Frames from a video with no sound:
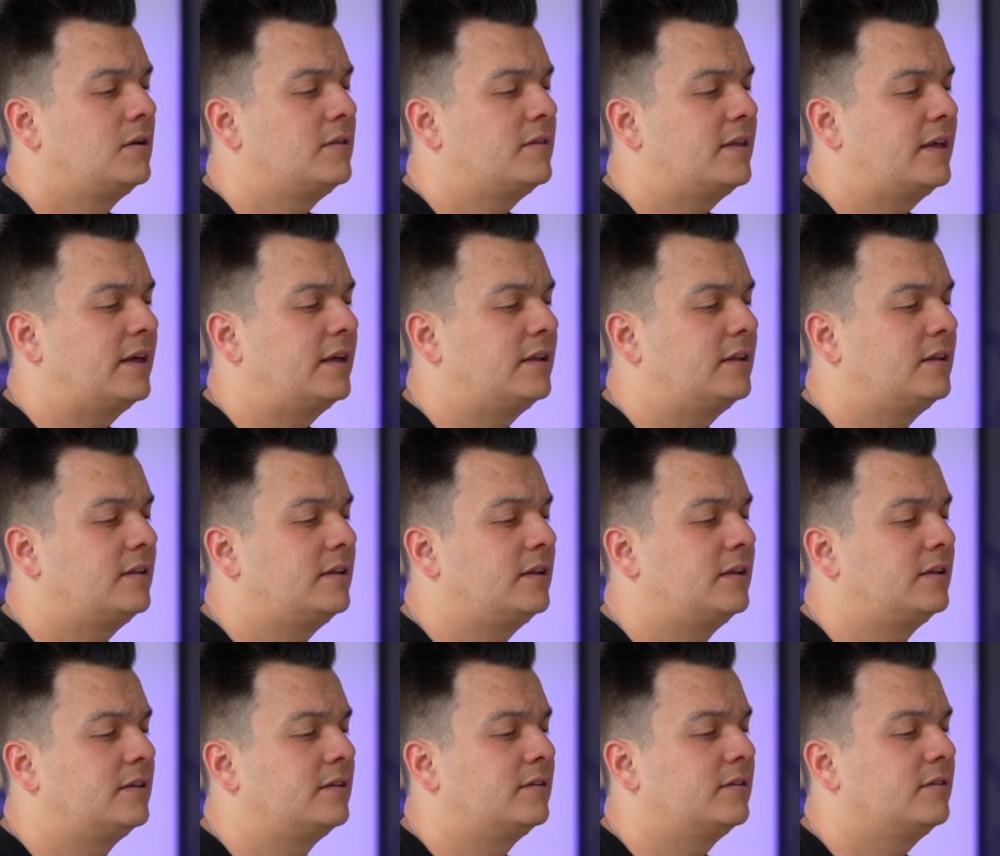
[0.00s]
that
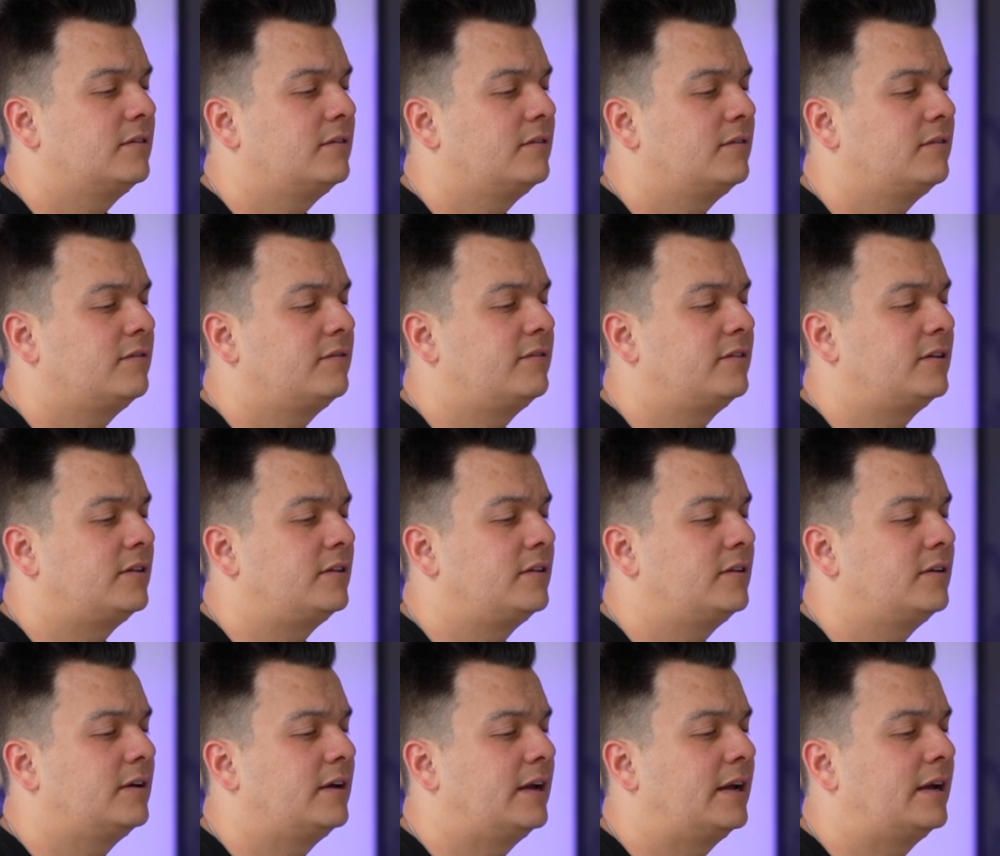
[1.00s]
didn't fill
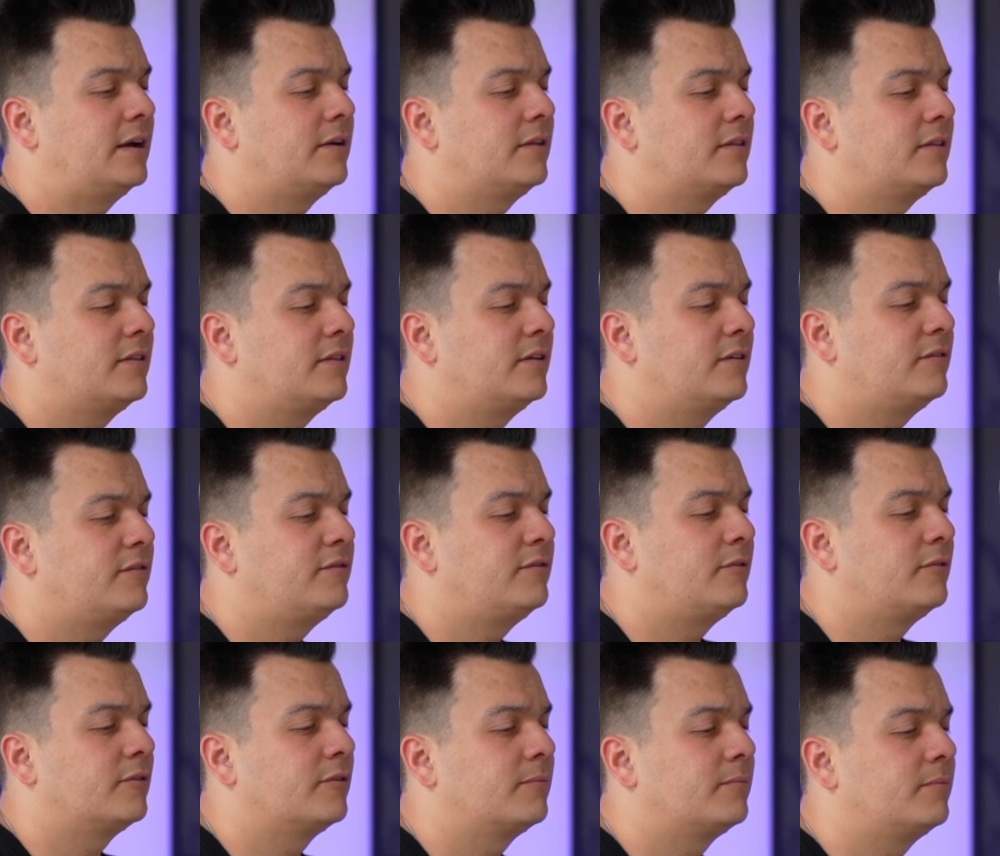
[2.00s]
the
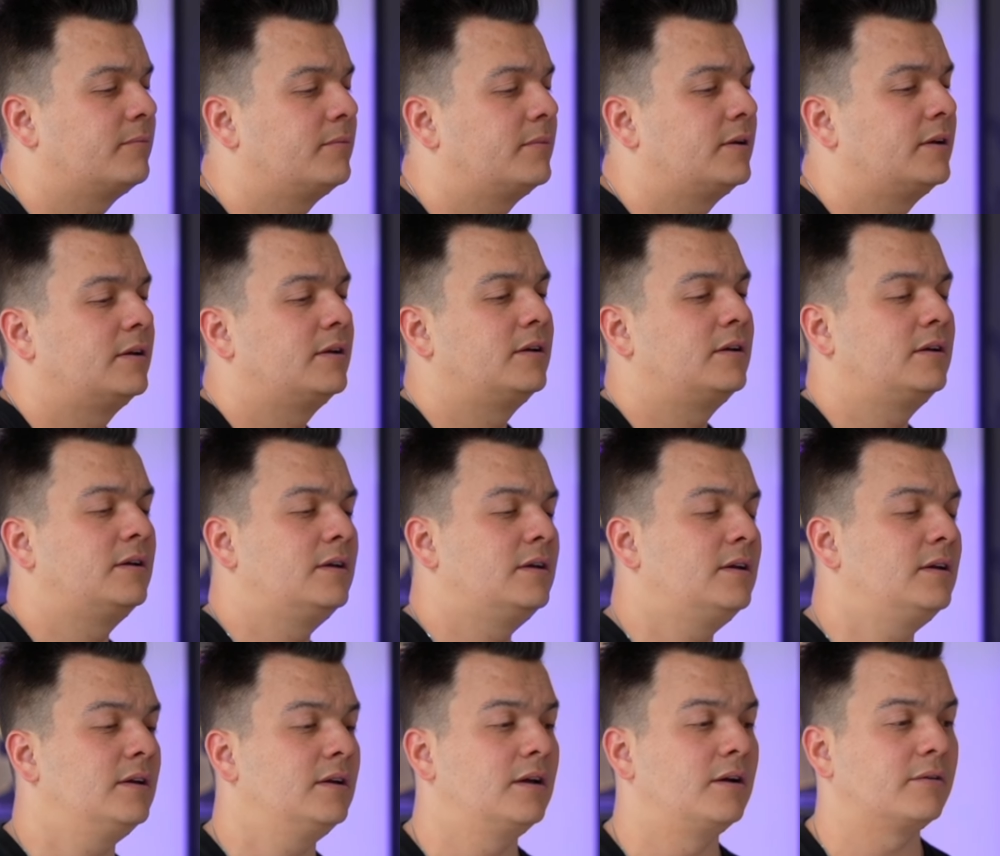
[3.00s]
form.
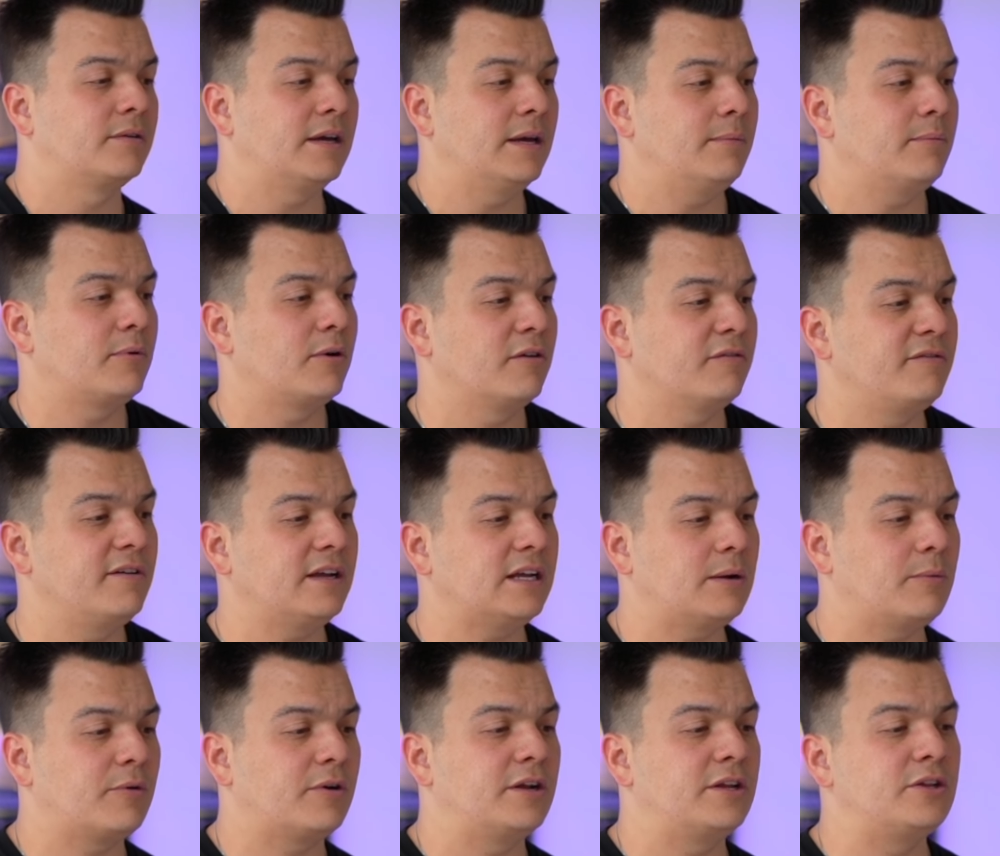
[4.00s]
Okay, perfect.
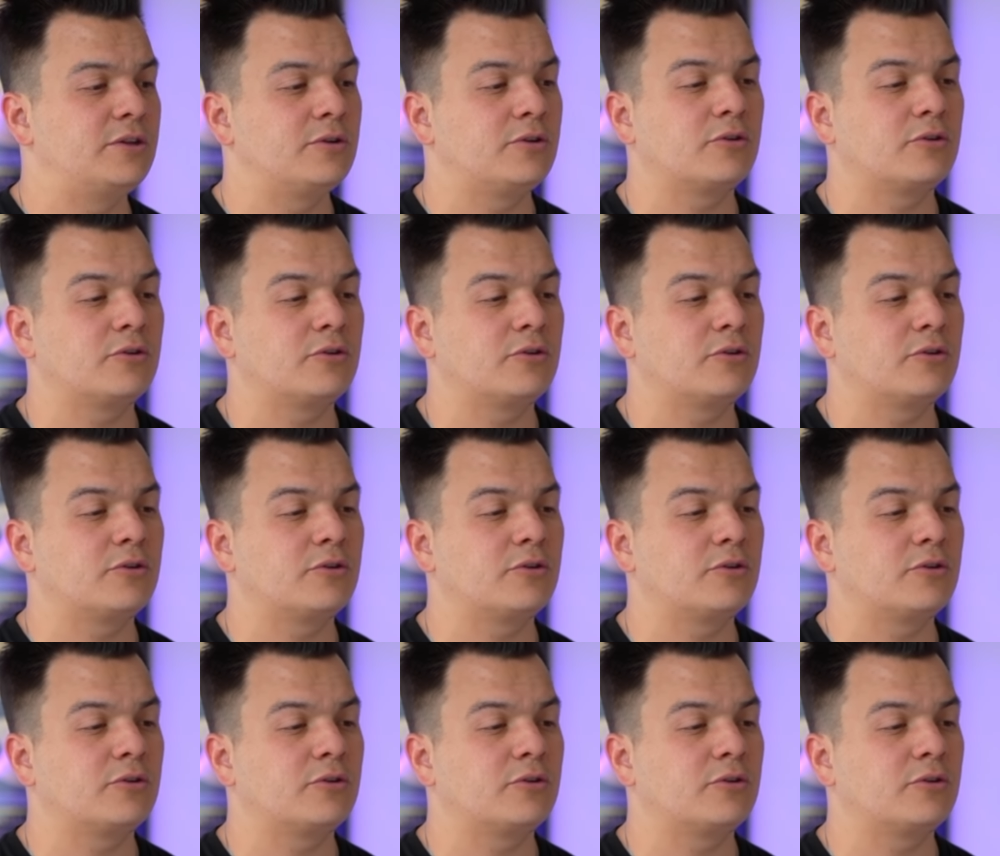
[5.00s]
And we're going to do